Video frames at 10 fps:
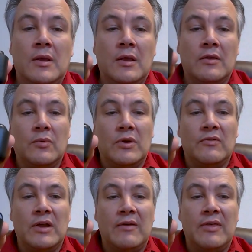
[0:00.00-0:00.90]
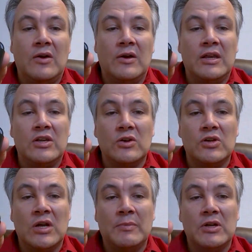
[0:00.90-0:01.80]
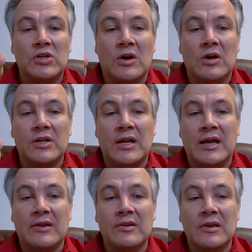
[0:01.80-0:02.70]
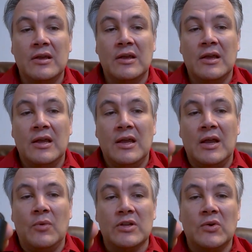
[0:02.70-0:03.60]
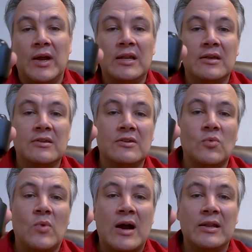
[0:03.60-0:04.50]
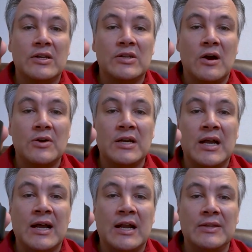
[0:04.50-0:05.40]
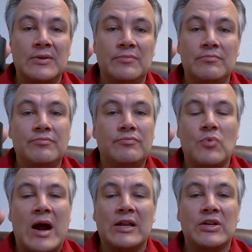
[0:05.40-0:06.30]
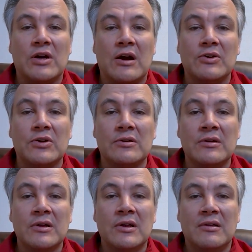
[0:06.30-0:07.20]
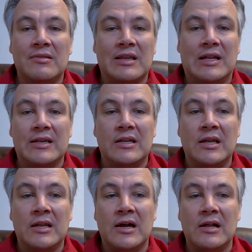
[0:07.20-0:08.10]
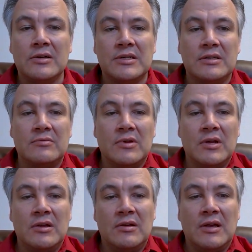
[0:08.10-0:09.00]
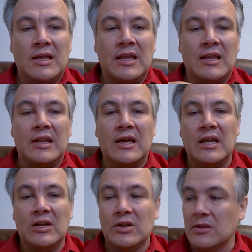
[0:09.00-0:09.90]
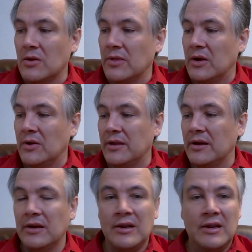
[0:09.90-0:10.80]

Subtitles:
See, whenever you have that on, that shows you how much charge it has. And what's great is this is a wireless charging. I got a little wireless charger that's less than $10. And at the end of the day, you can just throw that on there